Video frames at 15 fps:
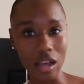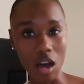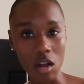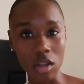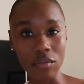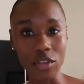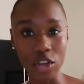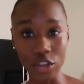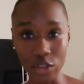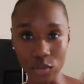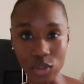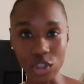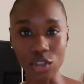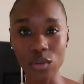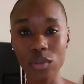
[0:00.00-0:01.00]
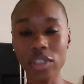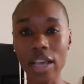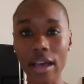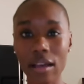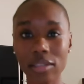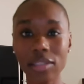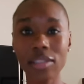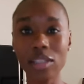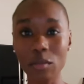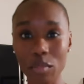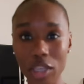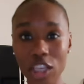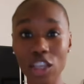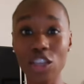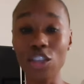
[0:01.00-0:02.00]
all of your use or lose has to
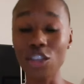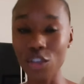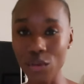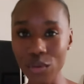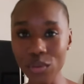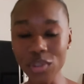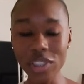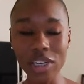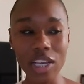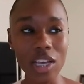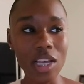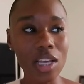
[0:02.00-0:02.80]
be used.